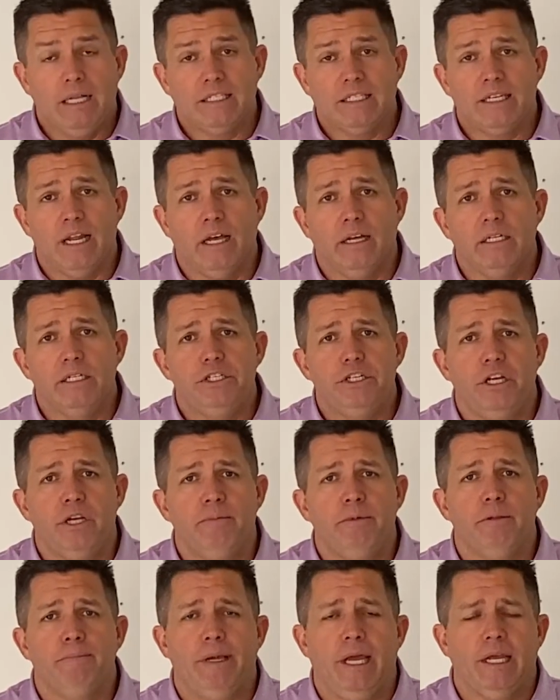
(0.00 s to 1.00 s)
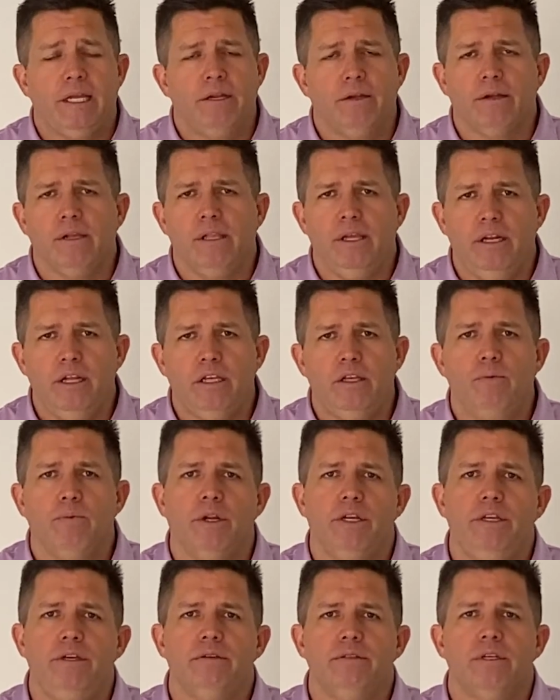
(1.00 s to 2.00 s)
style gym in the back of your clinic, you want
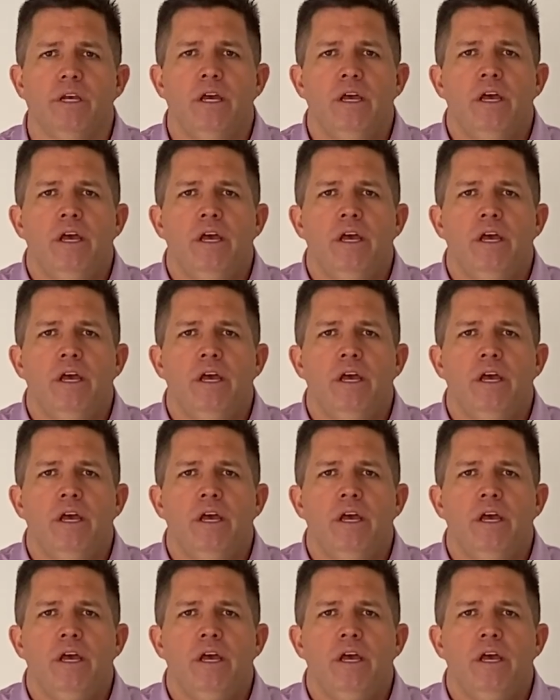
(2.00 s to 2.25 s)
to use